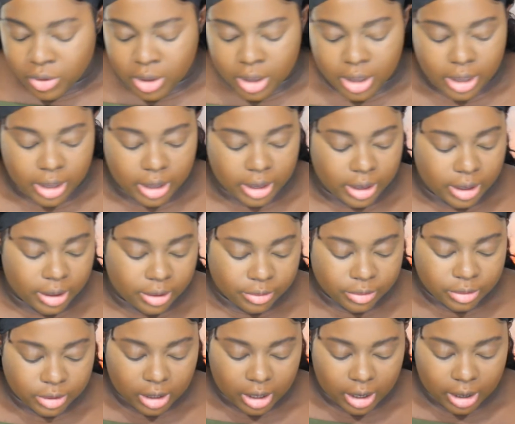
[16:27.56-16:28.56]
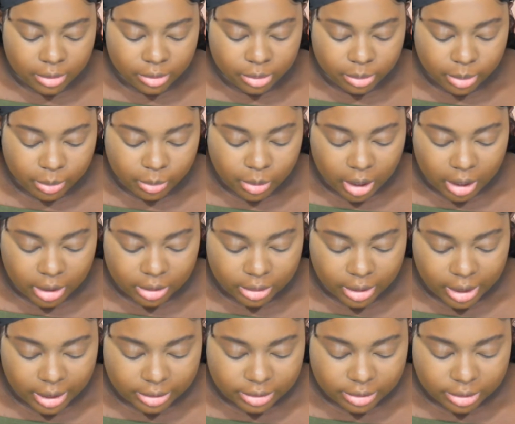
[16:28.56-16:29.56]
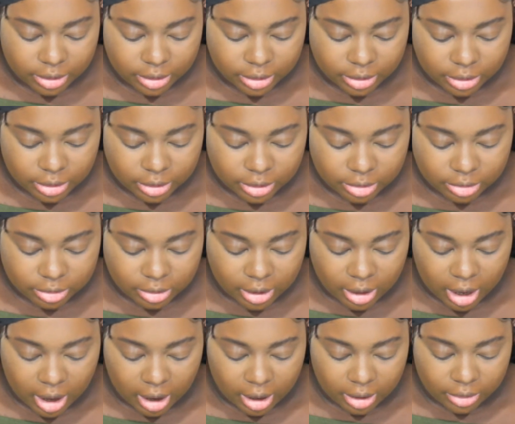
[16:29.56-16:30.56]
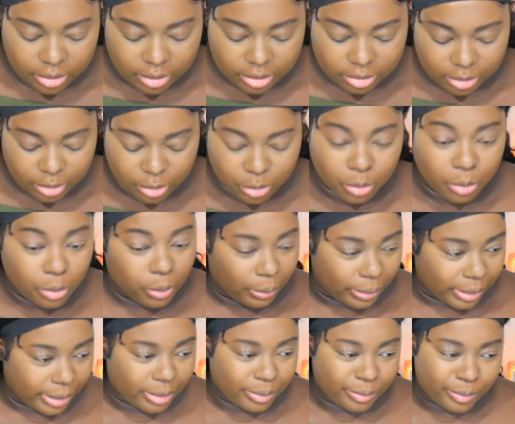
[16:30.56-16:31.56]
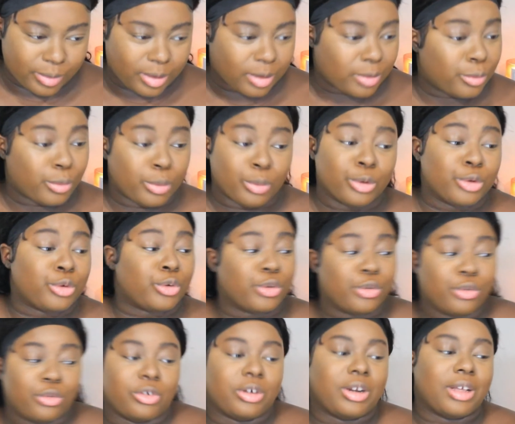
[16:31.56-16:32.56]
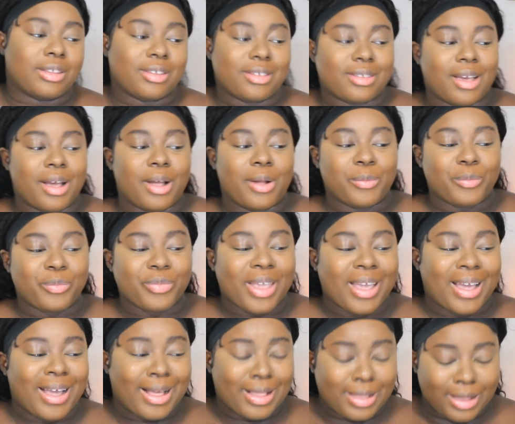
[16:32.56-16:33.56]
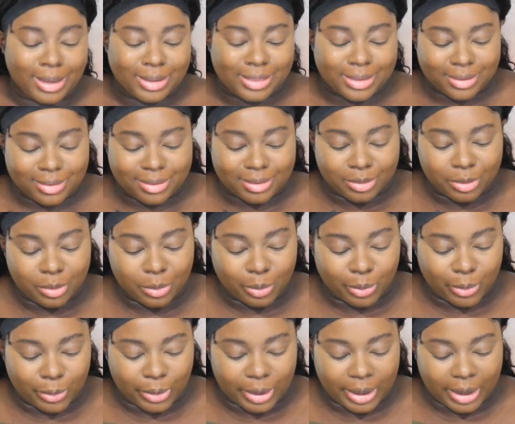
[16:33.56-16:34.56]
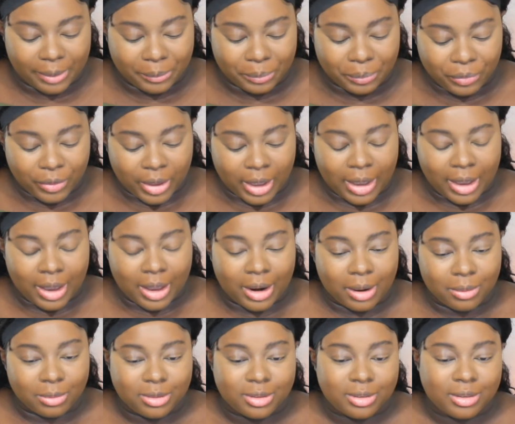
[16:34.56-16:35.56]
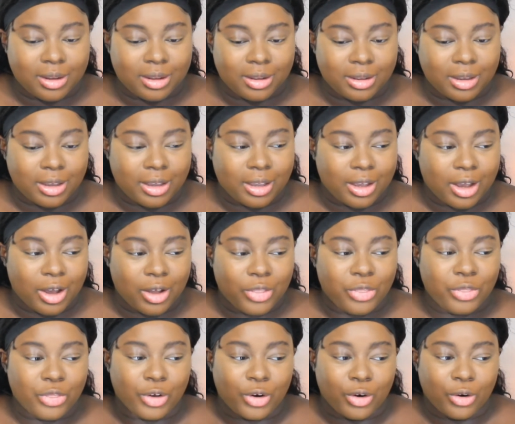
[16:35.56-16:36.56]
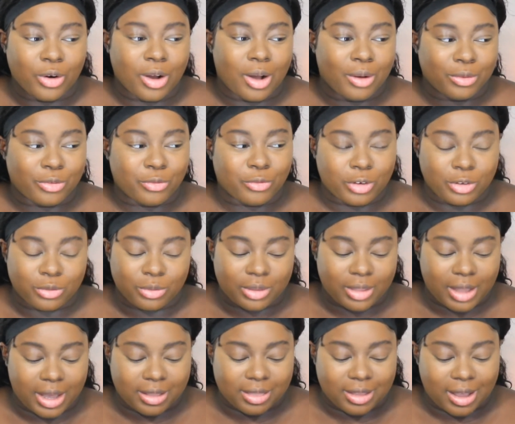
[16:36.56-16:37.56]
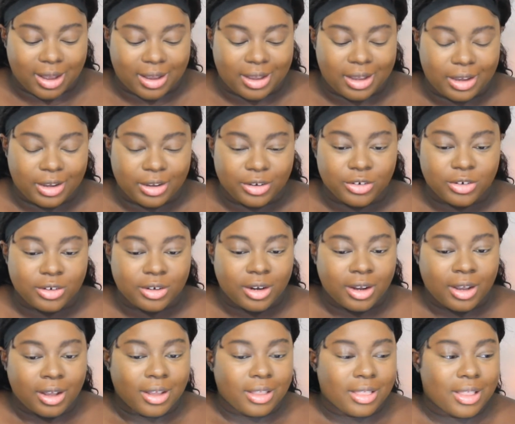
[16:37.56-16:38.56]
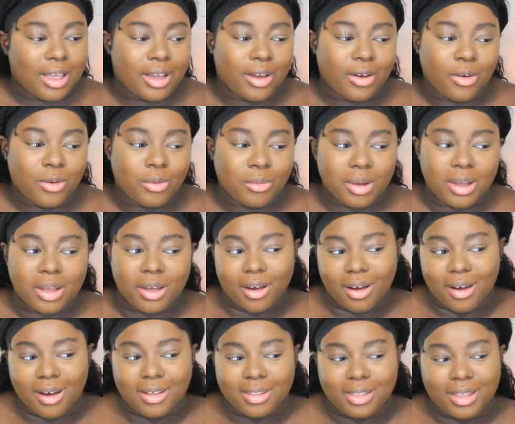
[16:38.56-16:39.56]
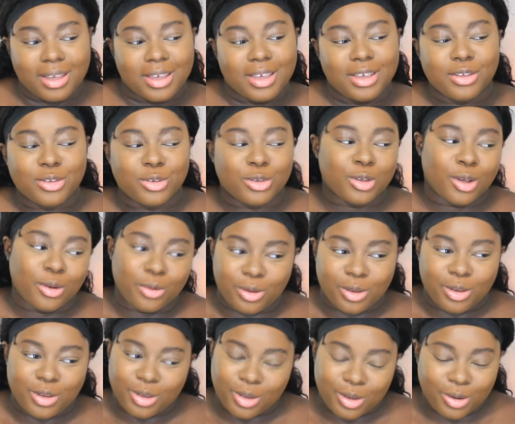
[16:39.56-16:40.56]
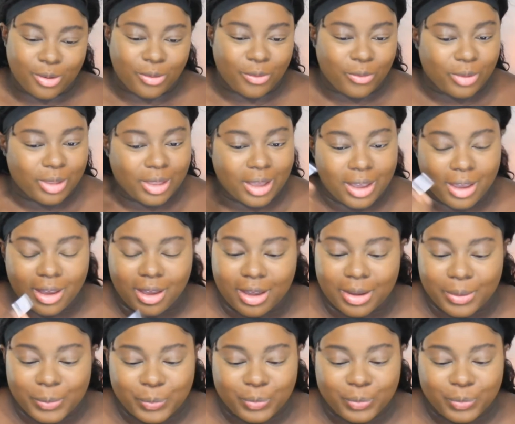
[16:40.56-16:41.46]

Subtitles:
And I remember I liked this guy, this little boy, because we were children at the time. I liked this little boy, and I was telling the girl I was friends with at that age, like, oh my god, like, he's so cute, like,